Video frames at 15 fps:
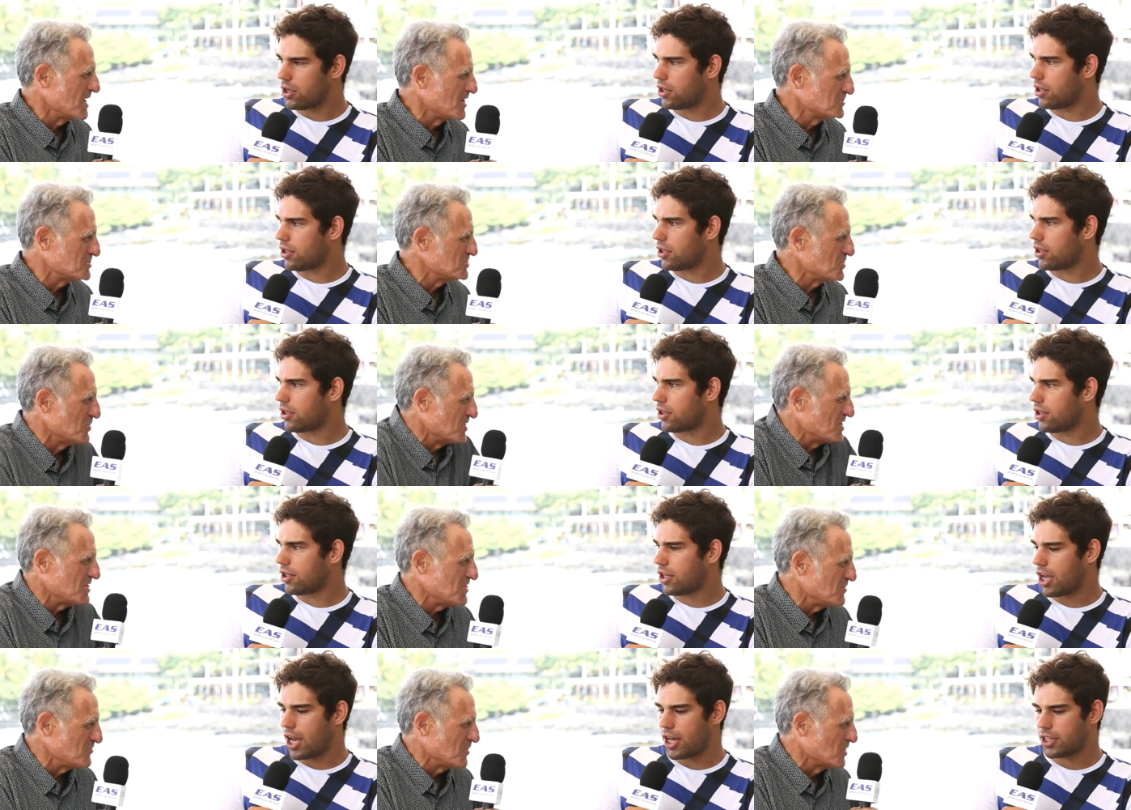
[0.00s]
Speaker 1: else is doing it,
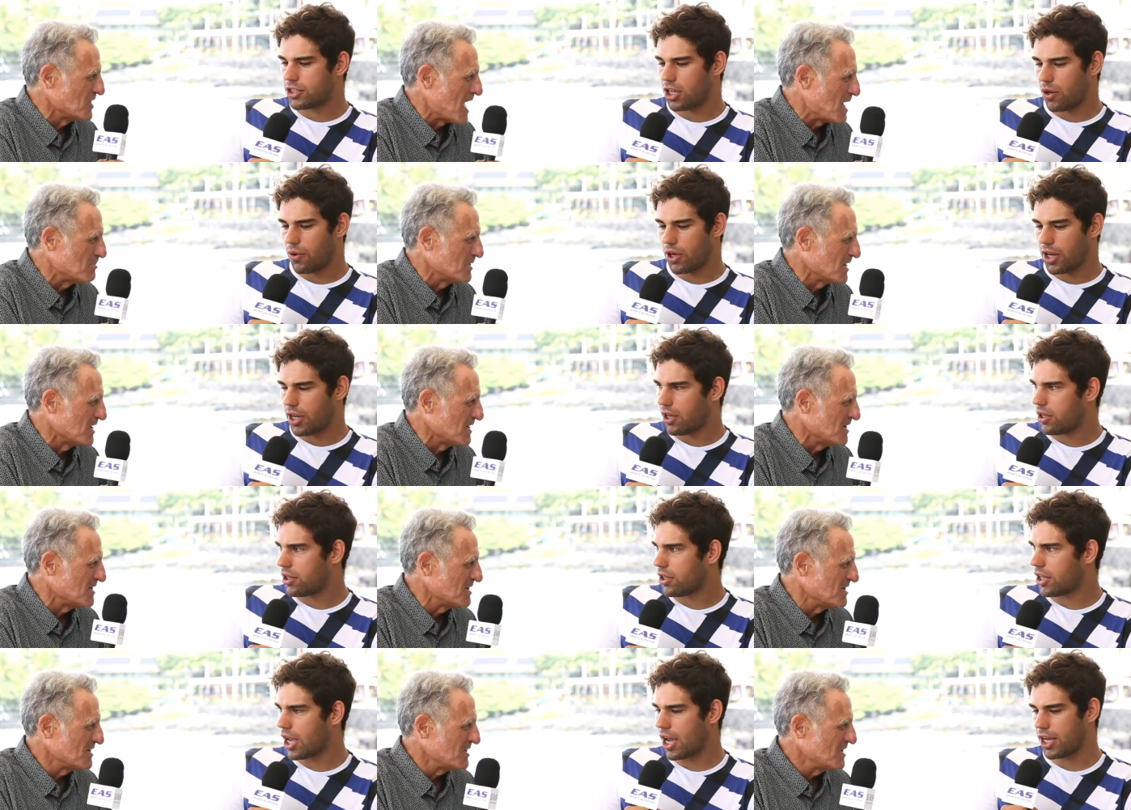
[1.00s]
Speaker 2: yeah, you feel totally obligated.
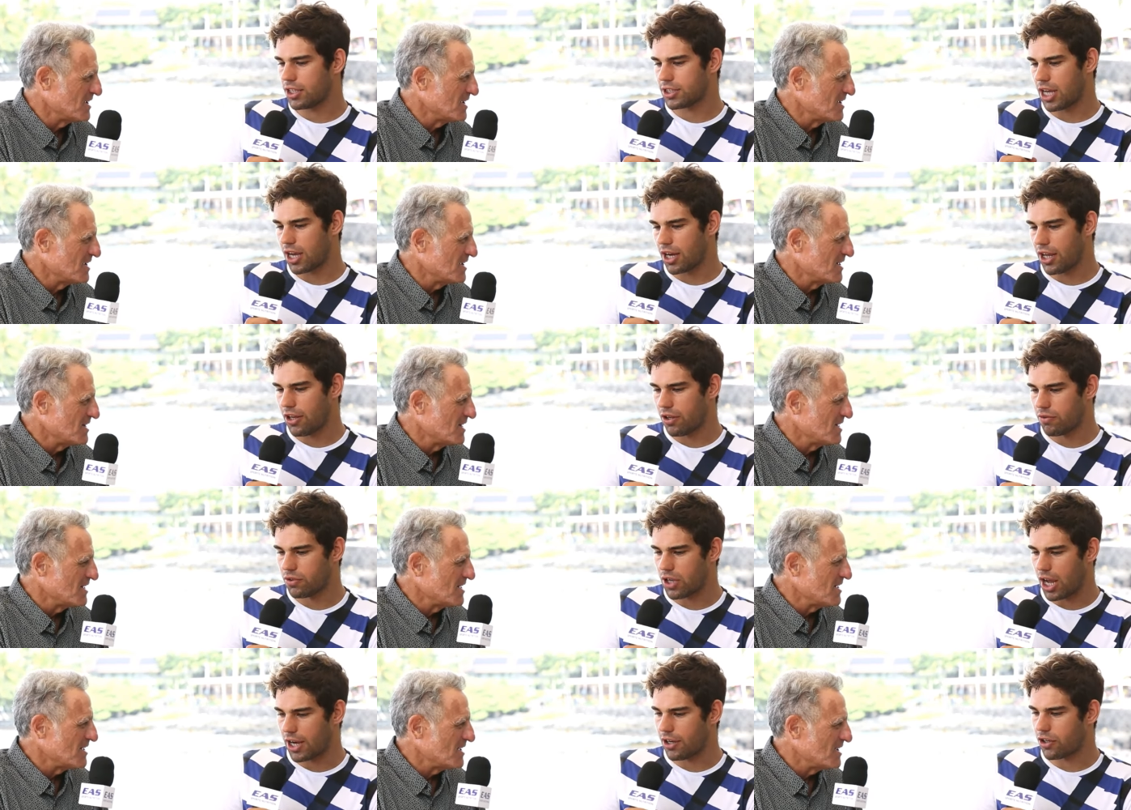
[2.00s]
Yeah, exactly.
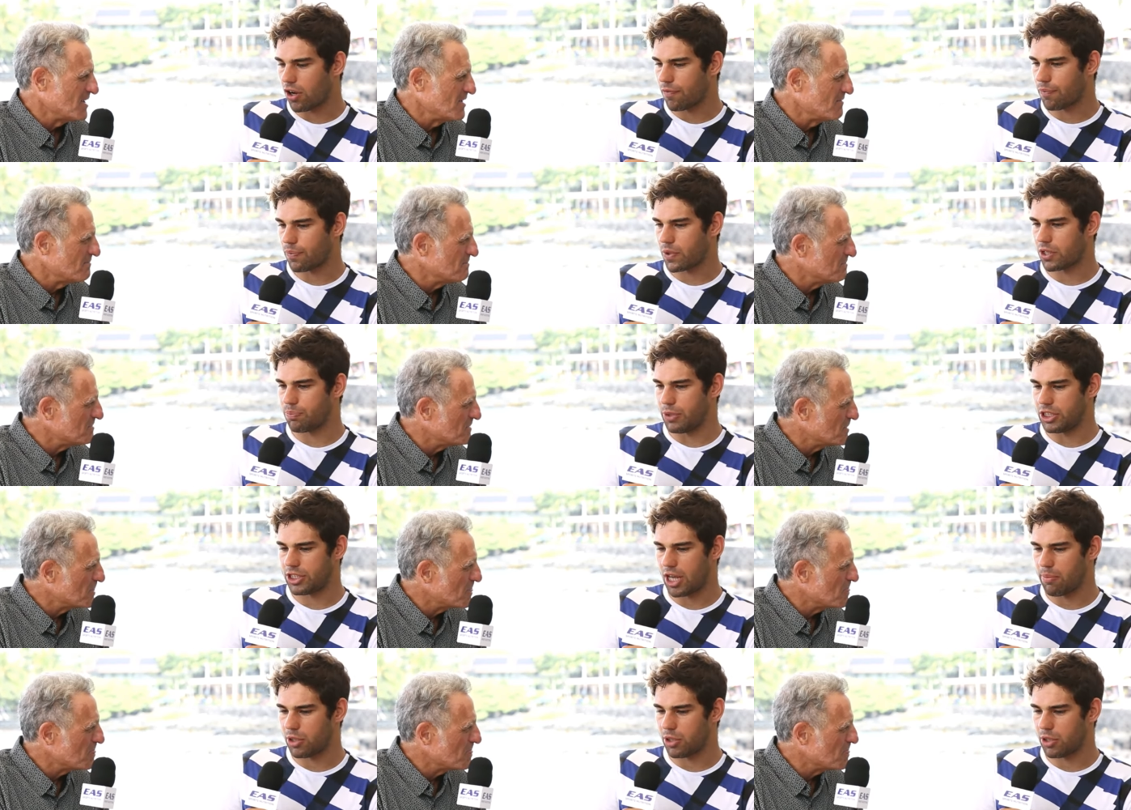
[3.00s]
And I've been seeing